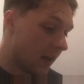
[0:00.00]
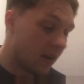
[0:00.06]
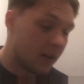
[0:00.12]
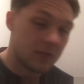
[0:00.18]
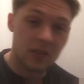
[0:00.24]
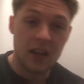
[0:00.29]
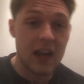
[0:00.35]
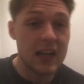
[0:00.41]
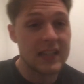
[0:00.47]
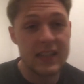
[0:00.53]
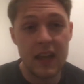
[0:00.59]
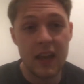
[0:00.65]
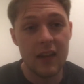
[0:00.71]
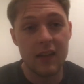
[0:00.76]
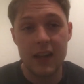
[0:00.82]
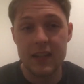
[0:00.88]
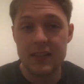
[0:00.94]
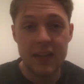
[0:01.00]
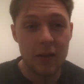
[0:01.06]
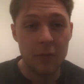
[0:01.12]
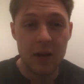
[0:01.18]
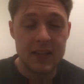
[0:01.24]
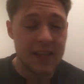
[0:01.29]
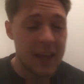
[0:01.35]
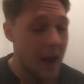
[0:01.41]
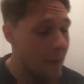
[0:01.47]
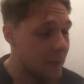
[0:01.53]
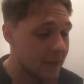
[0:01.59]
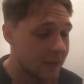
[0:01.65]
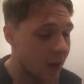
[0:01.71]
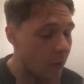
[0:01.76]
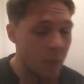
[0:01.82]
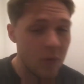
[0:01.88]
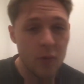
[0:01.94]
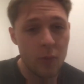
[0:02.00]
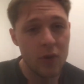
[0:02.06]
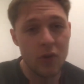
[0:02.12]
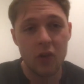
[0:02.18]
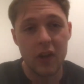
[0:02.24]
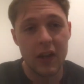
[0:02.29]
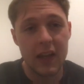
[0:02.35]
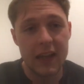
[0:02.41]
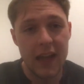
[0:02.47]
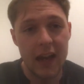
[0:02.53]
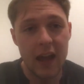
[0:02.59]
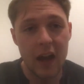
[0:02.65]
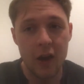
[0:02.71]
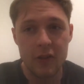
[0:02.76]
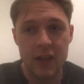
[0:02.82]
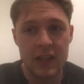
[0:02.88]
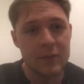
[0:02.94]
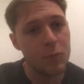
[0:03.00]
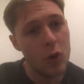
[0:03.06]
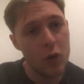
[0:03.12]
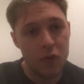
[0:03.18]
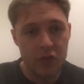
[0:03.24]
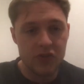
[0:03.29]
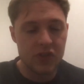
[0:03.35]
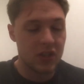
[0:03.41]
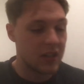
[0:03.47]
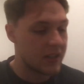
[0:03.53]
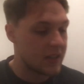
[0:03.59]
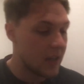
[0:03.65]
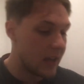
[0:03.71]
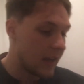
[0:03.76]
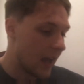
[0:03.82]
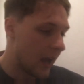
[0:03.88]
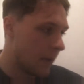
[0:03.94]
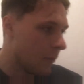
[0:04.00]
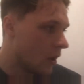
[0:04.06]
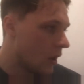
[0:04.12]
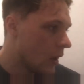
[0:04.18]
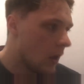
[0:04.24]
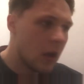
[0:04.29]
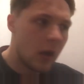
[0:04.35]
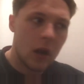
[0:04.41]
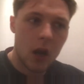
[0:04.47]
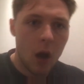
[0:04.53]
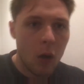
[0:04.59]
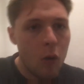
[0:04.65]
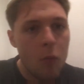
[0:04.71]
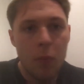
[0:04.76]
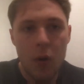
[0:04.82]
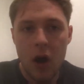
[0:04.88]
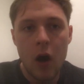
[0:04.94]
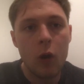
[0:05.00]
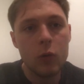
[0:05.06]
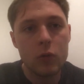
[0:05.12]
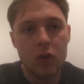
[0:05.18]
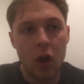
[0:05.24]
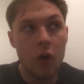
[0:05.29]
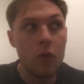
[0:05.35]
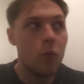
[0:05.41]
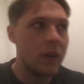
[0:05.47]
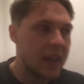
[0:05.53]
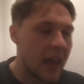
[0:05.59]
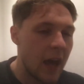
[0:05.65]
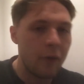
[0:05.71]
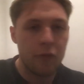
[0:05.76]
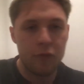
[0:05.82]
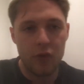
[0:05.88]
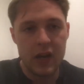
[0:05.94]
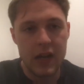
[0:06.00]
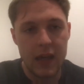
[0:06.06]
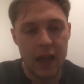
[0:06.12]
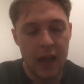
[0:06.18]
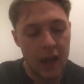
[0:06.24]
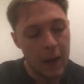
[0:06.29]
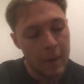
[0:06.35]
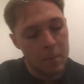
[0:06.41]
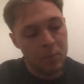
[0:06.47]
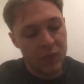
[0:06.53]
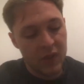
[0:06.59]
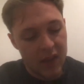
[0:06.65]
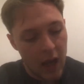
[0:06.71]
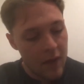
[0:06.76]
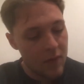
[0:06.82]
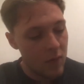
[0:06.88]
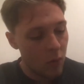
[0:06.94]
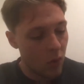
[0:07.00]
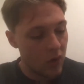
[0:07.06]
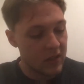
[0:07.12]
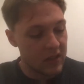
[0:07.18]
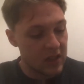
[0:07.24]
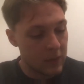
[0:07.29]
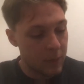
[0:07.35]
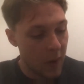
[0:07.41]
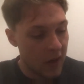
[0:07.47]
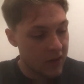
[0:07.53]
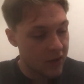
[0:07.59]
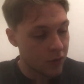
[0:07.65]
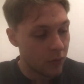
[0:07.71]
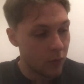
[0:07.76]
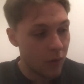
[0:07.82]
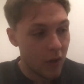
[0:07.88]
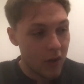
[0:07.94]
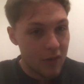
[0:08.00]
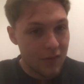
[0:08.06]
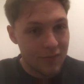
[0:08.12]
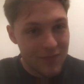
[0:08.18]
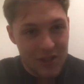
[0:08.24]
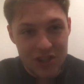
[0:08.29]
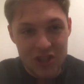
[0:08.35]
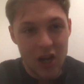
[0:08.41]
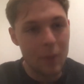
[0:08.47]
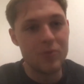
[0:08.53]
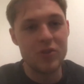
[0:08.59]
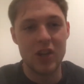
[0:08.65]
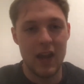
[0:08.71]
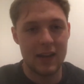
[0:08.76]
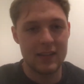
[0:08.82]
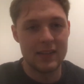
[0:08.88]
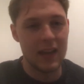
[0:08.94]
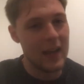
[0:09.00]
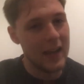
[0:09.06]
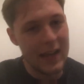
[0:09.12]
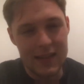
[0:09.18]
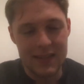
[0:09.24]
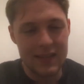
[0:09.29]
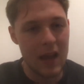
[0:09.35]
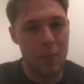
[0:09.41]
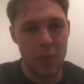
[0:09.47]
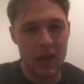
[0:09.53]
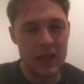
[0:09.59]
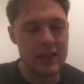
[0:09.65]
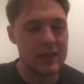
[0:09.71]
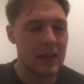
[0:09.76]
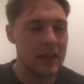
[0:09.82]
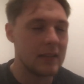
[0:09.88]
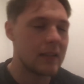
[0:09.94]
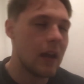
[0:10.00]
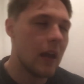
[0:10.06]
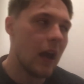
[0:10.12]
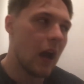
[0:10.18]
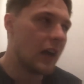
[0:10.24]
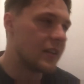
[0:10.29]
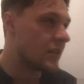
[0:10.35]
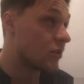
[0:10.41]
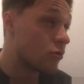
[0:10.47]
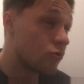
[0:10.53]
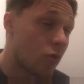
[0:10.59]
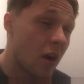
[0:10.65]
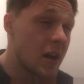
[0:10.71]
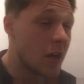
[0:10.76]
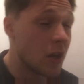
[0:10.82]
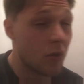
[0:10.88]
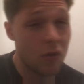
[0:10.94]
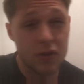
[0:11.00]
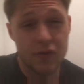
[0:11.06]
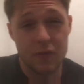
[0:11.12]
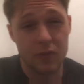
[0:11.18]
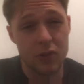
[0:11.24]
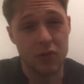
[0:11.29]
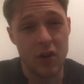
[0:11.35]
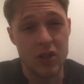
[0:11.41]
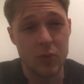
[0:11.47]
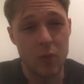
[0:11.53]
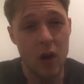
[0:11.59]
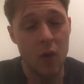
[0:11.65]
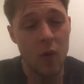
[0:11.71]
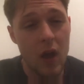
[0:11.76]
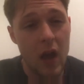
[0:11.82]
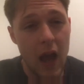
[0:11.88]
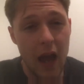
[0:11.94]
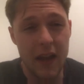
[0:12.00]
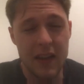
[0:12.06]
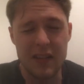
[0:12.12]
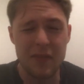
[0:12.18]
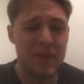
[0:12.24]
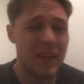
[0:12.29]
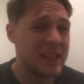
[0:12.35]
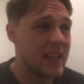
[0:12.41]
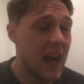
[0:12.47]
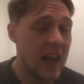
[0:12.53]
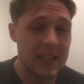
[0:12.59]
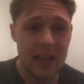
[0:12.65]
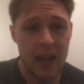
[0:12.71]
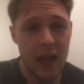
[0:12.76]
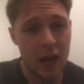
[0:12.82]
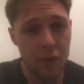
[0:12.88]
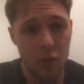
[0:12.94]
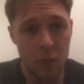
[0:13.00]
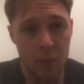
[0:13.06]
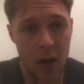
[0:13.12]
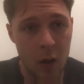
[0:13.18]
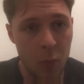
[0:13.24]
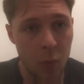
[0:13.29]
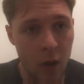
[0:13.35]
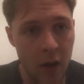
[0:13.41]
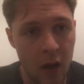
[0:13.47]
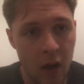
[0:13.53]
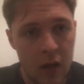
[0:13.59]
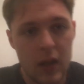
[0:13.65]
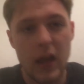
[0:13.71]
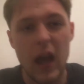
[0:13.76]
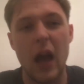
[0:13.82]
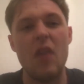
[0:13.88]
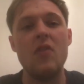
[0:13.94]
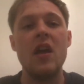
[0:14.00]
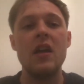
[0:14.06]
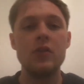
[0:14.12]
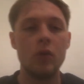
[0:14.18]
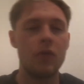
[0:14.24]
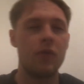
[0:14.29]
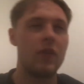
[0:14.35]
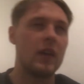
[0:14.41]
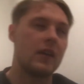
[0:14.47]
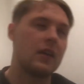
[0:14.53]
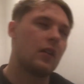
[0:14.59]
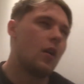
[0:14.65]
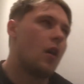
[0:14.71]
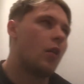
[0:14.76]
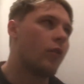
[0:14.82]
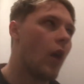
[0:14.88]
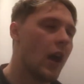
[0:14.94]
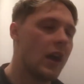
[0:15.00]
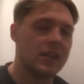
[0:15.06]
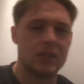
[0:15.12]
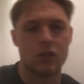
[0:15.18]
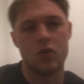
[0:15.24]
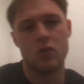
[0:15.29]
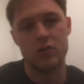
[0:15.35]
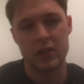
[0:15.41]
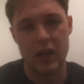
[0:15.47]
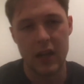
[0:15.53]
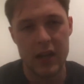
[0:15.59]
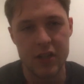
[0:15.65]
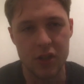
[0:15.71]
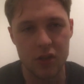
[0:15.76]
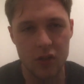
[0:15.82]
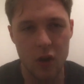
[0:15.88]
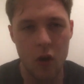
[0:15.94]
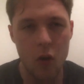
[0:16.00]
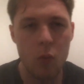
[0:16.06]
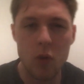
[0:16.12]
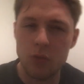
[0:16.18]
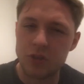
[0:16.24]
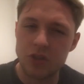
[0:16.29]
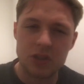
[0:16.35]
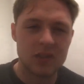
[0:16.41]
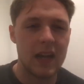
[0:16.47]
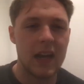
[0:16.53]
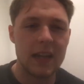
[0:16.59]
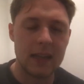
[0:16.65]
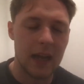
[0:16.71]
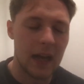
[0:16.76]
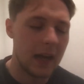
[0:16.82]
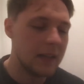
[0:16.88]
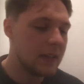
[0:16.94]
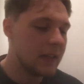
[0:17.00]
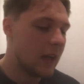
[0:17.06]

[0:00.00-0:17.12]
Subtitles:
I was like, that's it, West Ham, we're done, we're not going to get it, let's move on to the City game. Lo and behold, though, we get a free kick. David Moyes' special subject is set pieces. It's a great cross from Creswell, and it's a fantastic header from Balbuena. And then you're thinking, all right, it's a consolation goal, we'll just take that,